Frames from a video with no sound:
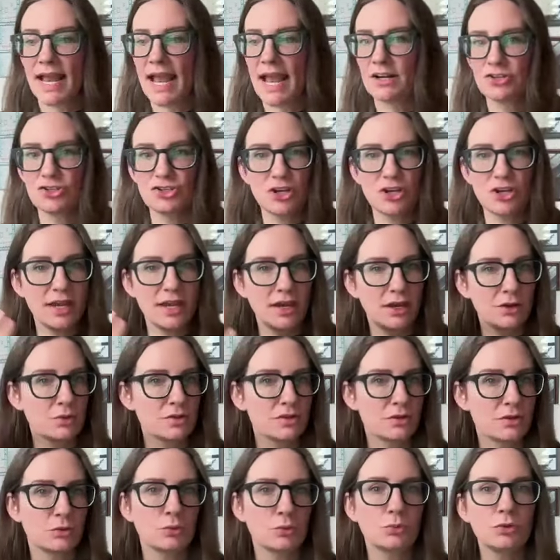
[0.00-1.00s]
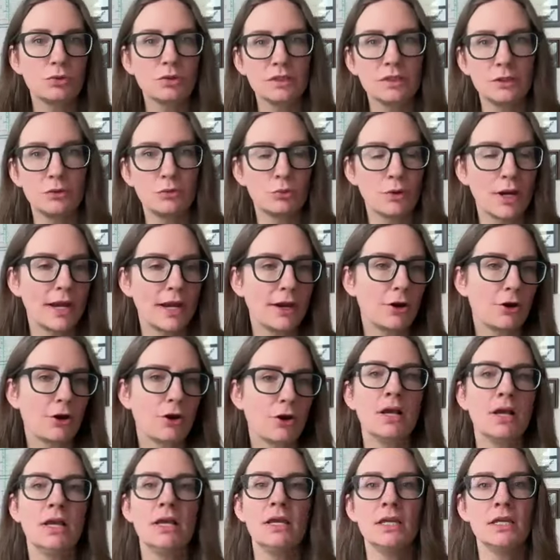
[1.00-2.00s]
They had a child with a really
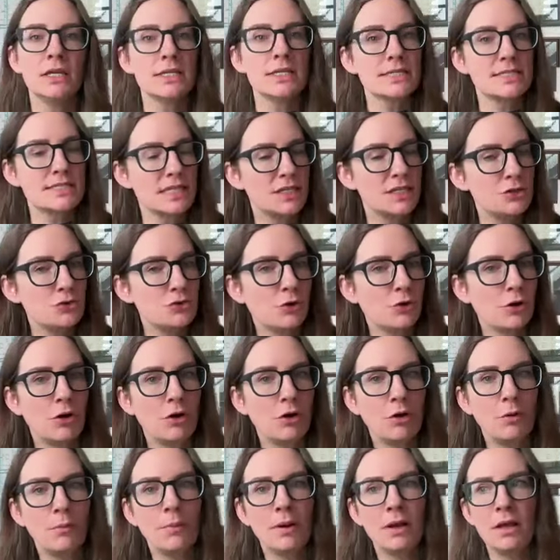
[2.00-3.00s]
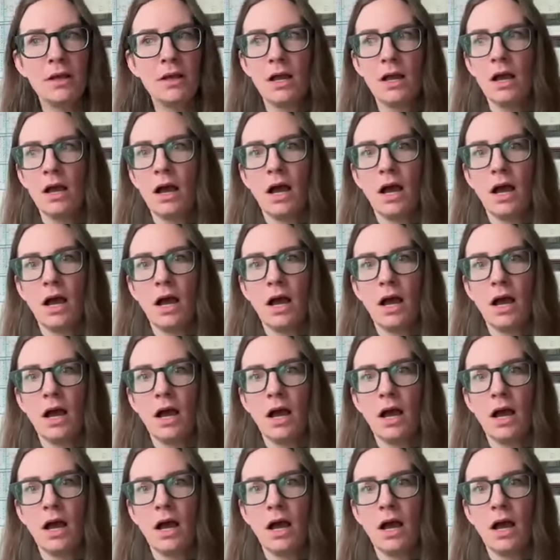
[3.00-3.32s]
rare syndrome.